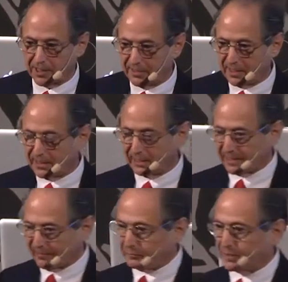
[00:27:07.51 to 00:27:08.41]
I think that
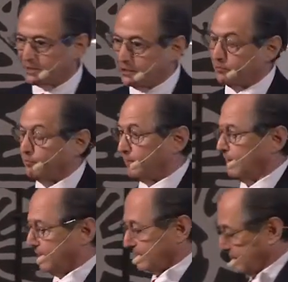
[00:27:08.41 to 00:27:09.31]
governments need to
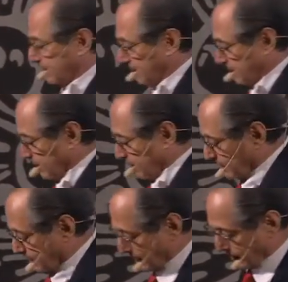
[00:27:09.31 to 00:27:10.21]
realize
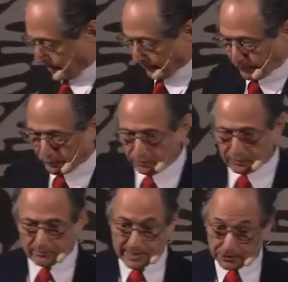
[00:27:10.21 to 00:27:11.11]
that if
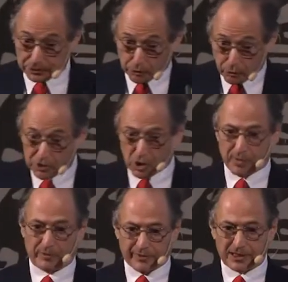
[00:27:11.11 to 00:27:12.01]
you make a short-term
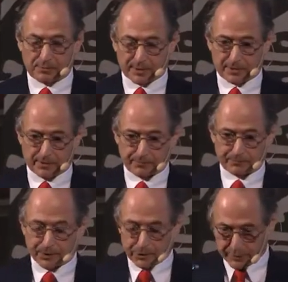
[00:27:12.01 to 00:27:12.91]
investment,
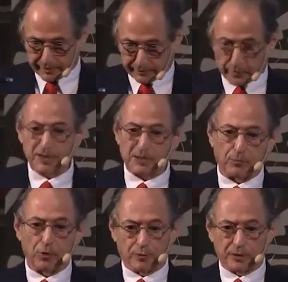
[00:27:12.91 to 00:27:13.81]
you get a very
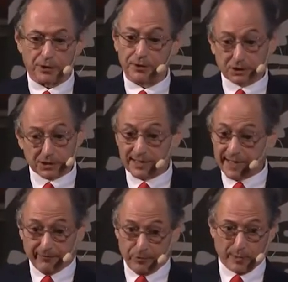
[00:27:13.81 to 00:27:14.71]
small return, just
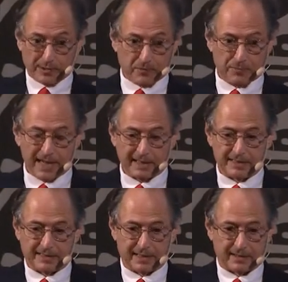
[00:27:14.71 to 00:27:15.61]
like if you went to the bank
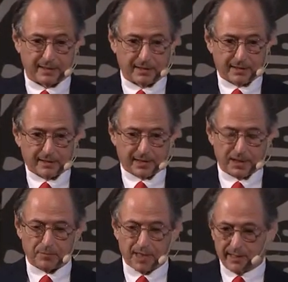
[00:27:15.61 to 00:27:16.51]
and said,
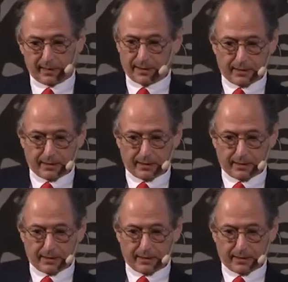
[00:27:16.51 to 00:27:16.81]
keep my